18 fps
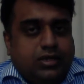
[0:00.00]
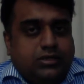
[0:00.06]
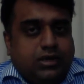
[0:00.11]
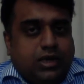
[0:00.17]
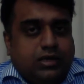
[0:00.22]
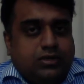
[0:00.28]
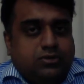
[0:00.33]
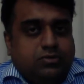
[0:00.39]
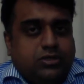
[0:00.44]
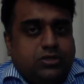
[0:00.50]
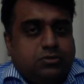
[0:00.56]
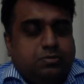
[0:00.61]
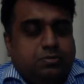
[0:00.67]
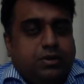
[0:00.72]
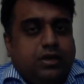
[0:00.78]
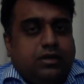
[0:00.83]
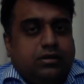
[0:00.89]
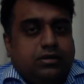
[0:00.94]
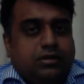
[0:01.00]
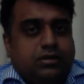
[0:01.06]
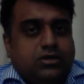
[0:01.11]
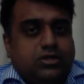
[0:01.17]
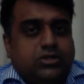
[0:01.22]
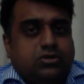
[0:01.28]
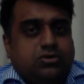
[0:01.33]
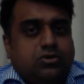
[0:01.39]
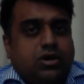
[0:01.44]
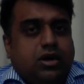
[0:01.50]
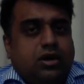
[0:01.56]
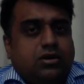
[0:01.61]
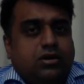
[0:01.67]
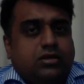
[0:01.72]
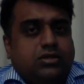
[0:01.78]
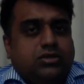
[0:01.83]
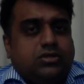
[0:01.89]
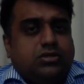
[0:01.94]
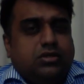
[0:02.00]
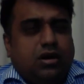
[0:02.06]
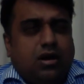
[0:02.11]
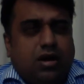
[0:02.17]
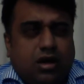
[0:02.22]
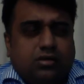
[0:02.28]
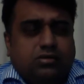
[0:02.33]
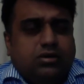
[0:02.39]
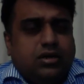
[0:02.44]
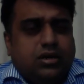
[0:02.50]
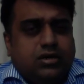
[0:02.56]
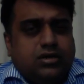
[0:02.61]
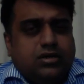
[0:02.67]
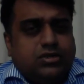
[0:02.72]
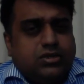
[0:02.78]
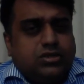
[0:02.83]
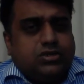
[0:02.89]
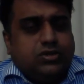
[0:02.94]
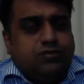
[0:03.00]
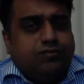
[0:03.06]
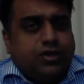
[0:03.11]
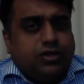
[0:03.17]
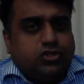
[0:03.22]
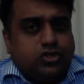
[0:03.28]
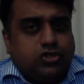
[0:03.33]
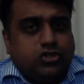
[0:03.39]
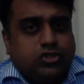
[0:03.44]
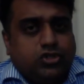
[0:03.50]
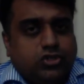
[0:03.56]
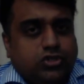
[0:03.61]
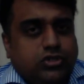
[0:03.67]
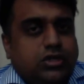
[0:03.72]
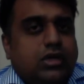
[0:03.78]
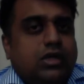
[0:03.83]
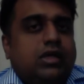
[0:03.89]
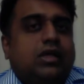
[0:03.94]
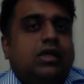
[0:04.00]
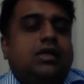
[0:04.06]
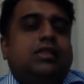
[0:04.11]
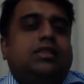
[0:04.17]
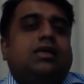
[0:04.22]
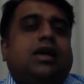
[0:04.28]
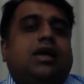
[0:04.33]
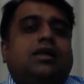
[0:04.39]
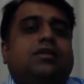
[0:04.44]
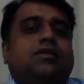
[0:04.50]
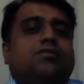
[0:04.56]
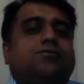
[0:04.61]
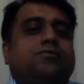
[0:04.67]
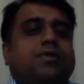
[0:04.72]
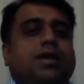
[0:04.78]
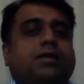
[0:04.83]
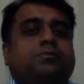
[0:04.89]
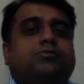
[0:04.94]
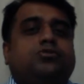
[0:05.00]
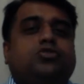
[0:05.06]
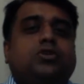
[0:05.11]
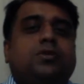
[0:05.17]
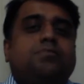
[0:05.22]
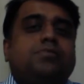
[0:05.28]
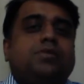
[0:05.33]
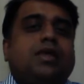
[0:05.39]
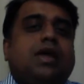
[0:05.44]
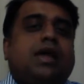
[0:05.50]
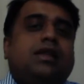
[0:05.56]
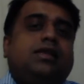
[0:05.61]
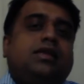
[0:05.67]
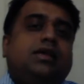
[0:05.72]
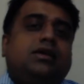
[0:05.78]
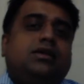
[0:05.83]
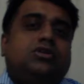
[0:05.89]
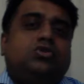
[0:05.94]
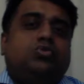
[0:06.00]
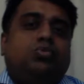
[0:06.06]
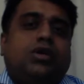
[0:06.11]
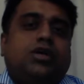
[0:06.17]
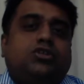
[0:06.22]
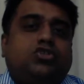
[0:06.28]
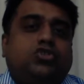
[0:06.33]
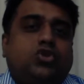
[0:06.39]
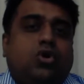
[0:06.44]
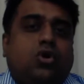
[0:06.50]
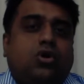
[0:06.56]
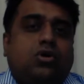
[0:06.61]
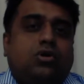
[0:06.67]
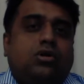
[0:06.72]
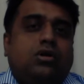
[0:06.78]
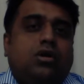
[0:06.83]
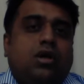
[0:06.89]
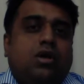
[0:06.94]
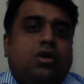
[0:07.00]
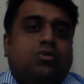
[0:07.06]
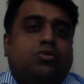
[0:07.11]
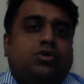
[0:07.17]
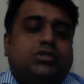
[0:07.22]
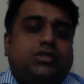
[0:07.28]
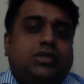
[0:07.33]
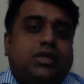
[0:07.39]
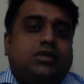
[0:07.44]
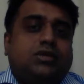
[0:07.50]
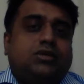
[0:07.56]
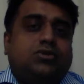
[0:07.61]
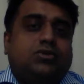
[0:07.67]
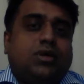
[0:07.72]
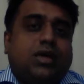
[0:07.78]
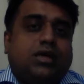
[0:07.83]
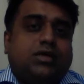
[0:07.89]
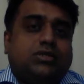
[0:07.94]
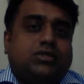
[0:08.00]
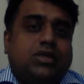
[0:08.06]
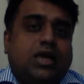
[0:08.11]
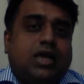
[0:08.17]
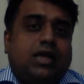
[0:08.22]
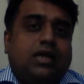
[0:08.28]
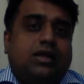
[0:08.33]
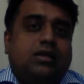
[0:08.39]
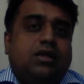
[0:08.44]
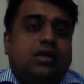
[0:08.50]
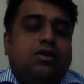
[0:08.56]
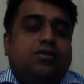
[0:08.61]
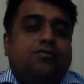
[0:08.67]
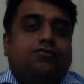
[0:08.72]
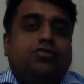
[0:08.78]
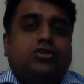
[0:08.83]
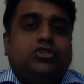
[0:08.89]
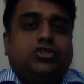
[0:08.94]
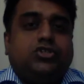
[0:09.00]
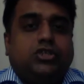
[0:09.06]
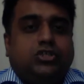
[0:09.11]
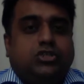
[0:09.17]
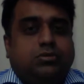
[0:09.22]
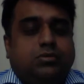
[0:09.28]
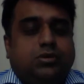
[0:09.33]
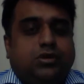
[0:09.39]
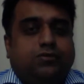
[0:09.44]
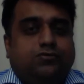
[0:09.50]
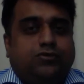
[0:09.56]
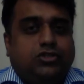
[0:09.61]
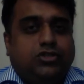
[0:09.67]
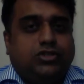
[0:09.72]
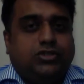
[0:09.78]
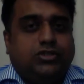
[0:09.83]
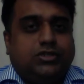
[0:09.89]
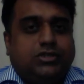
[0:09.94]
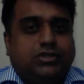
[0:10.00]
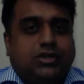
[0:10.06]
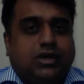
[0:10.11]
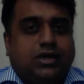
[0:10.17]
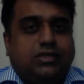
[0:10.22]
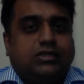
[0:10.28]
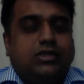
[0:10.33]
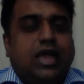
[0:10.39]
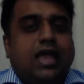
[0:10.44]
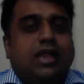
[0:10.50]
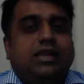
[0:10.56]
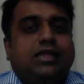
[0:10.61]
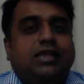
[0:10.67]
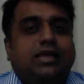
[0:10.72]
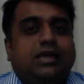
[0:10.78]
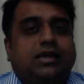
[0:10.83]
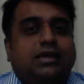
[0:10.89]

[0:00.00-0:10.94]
as we speak, there are 365 churches in the island of Patmos. And here is where John was sent into exile for his testimony for Jesus Christ. And